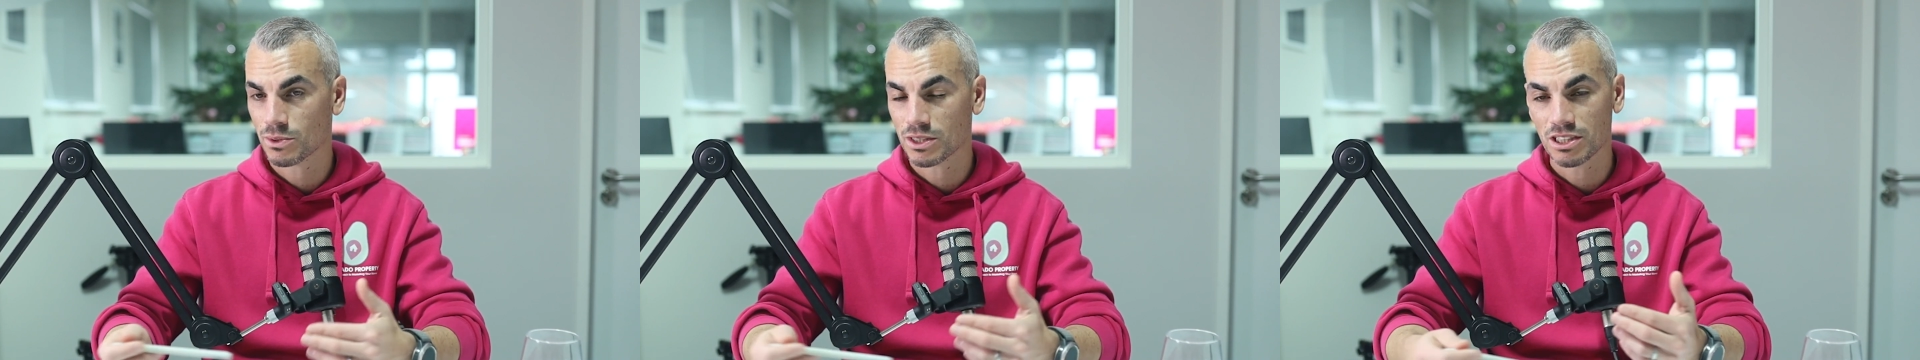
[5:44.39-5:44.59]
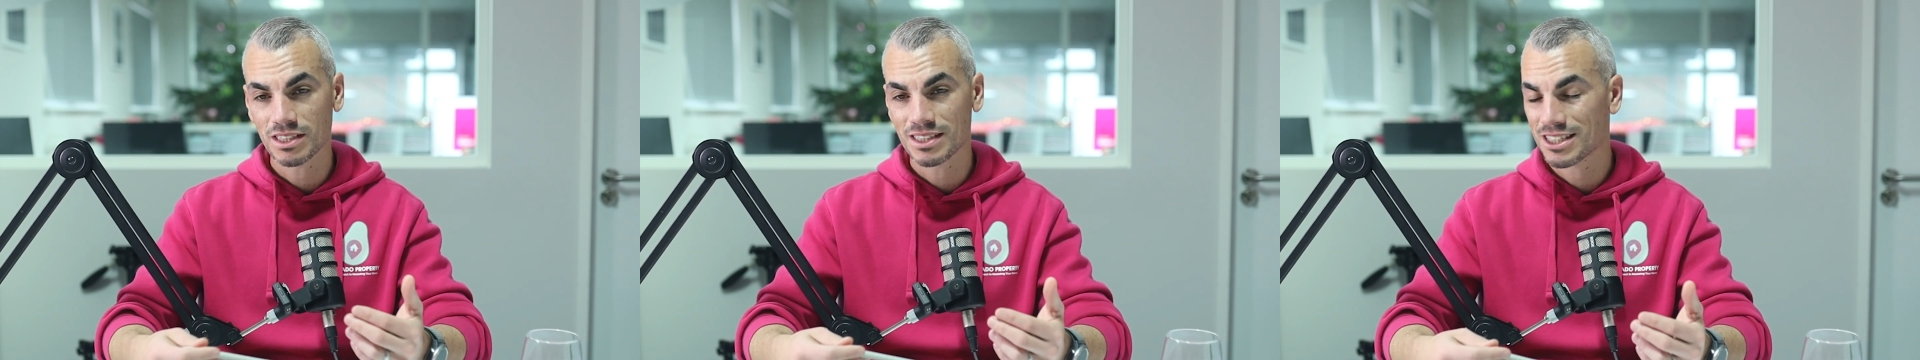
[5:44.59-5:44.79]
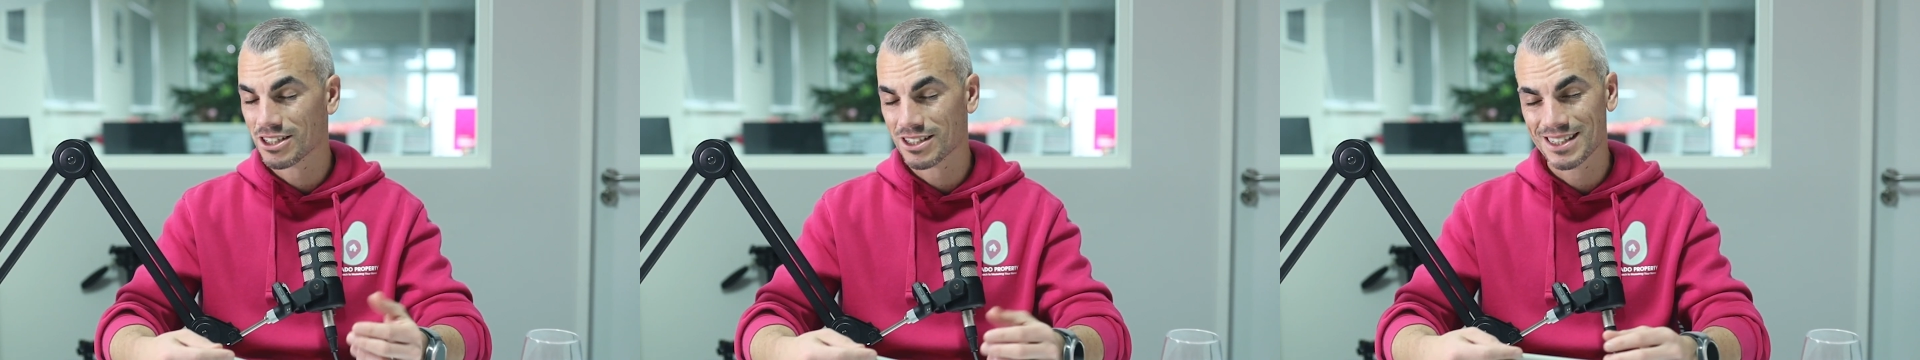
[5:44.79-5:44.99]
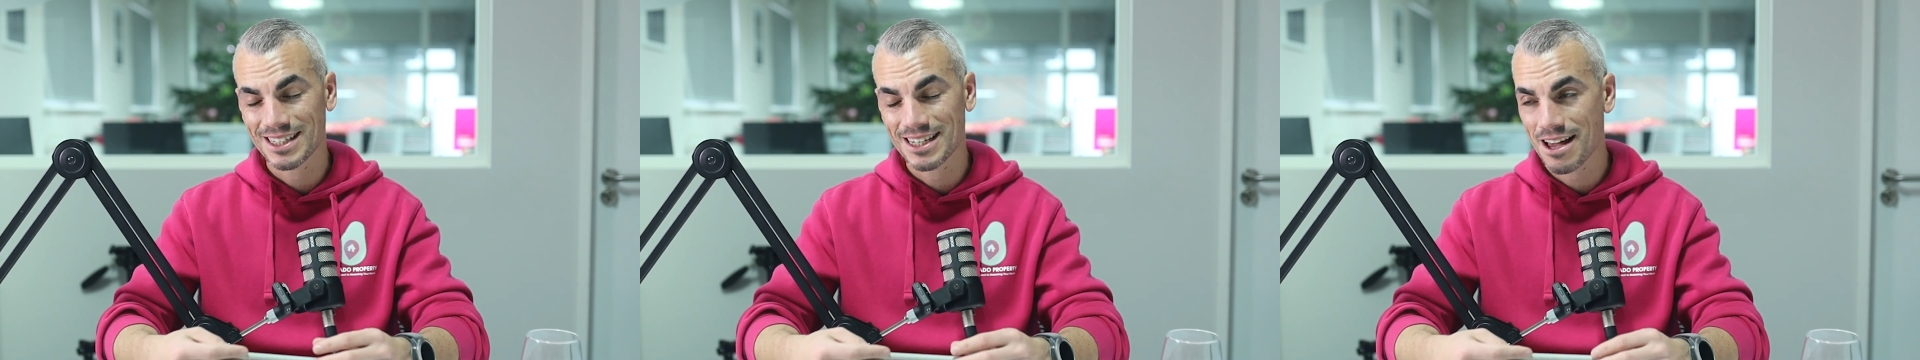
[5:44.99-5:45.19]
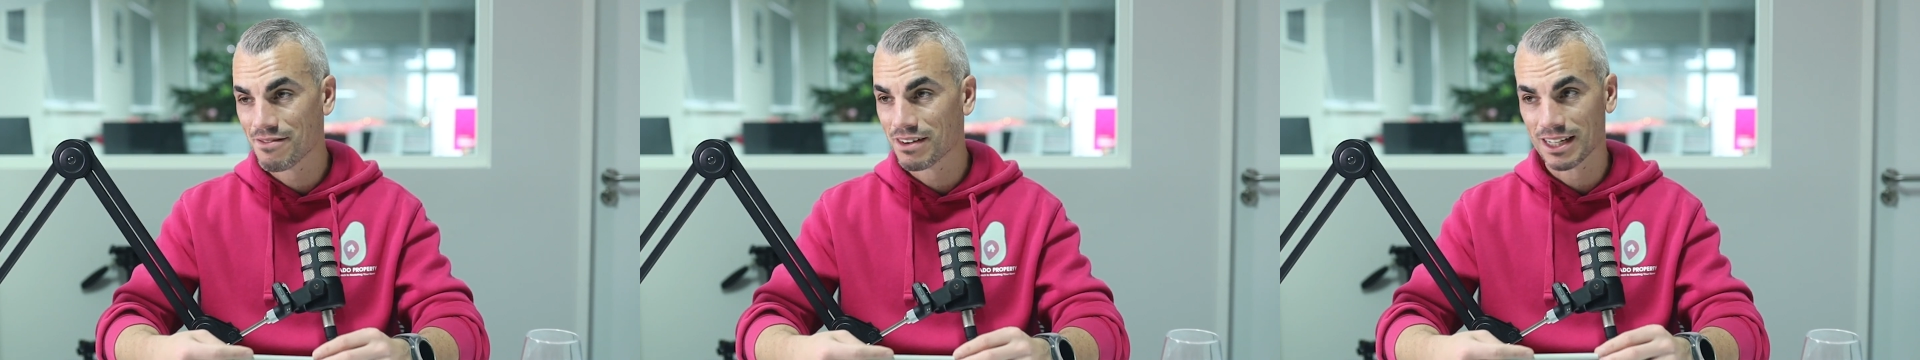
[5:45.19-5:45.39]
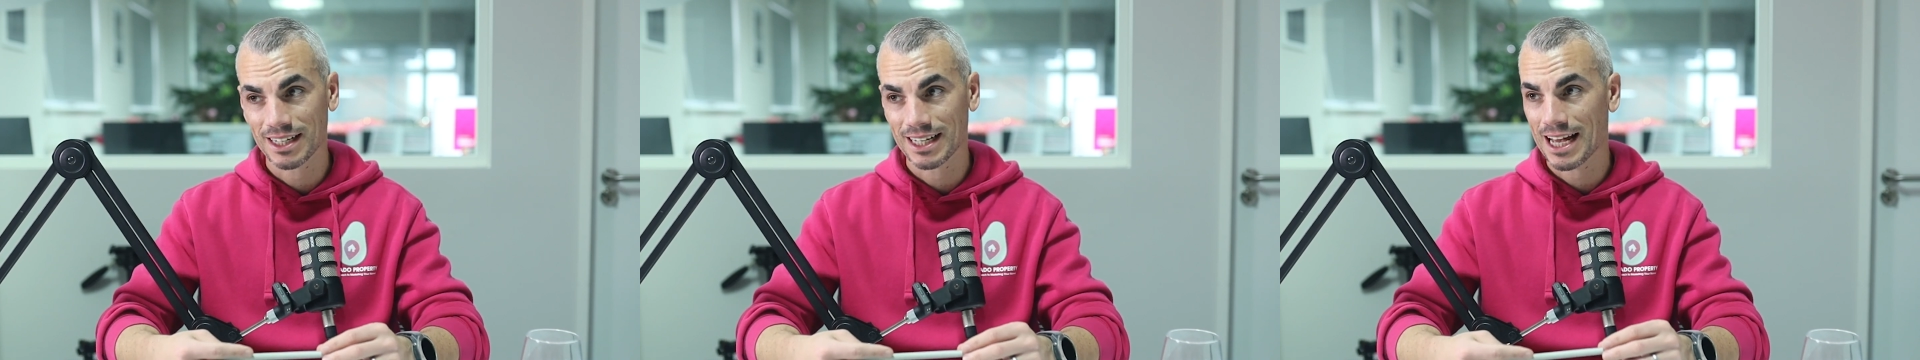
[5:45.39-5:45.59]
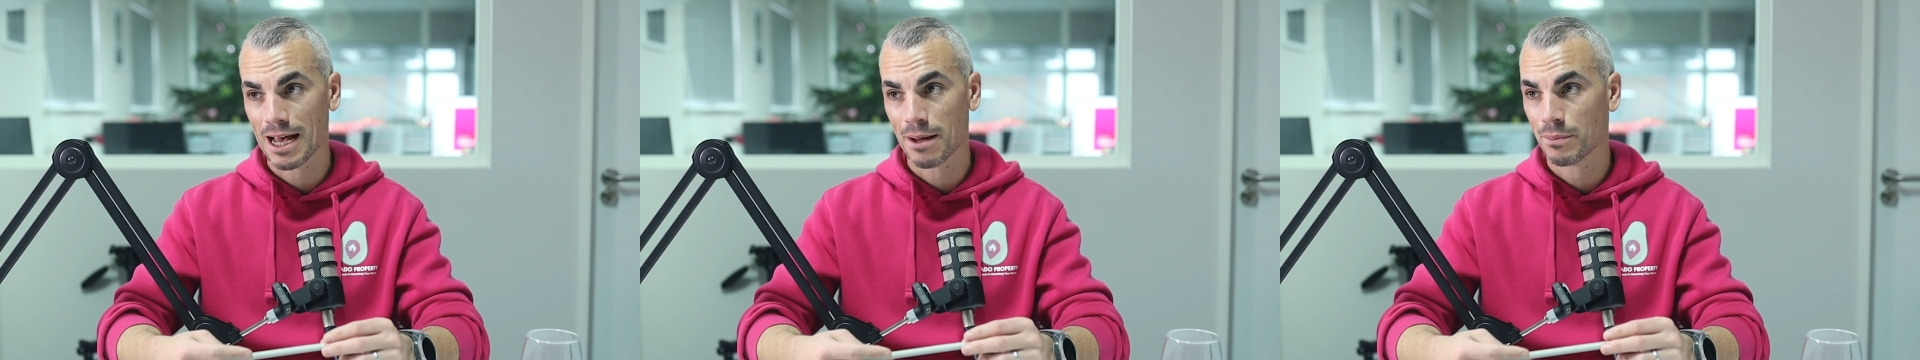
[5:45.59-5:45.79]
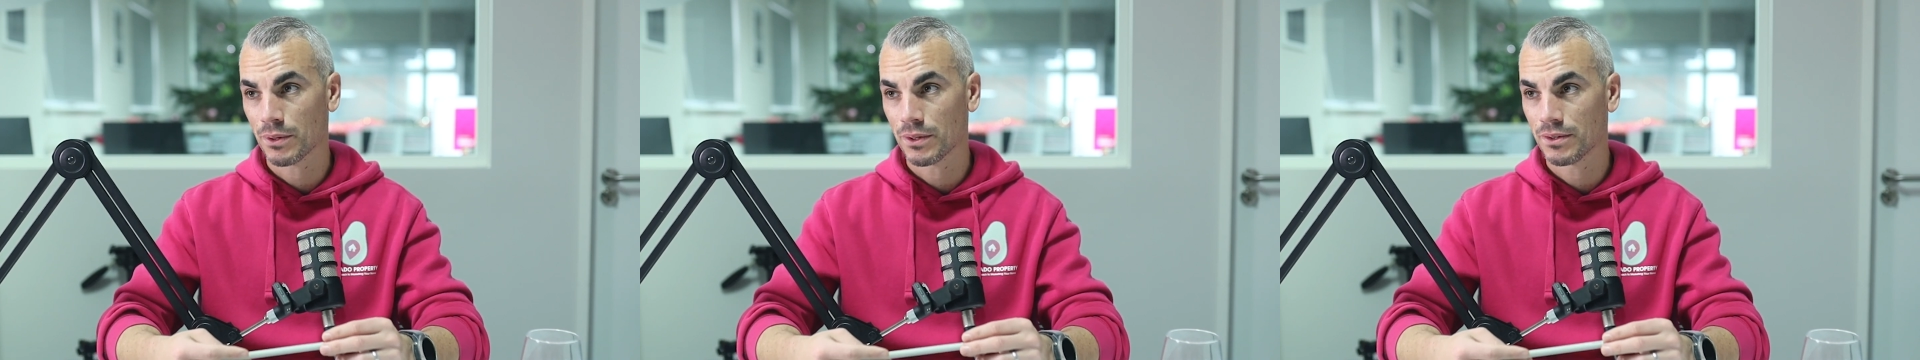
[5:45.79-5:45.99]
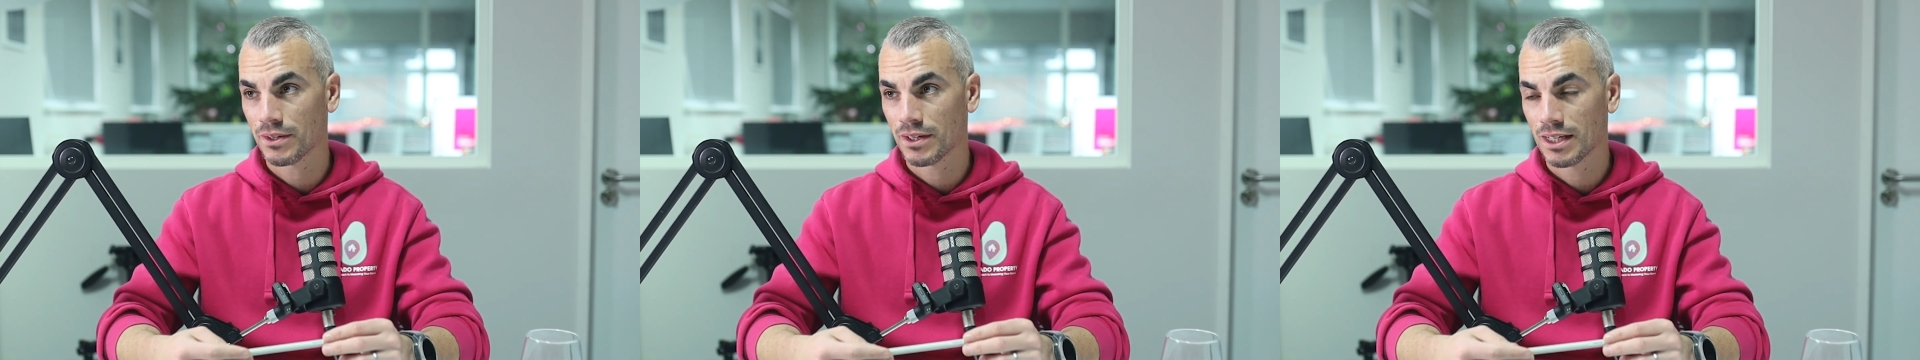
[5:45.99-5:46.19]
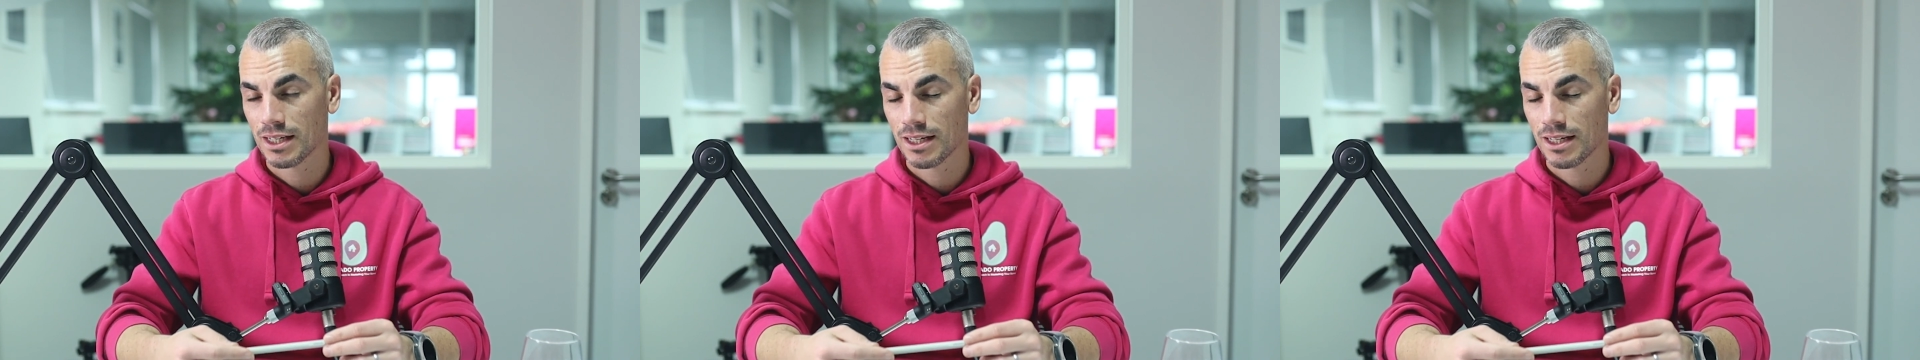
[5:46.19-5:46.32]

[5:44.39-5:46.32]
which is just never going to happen.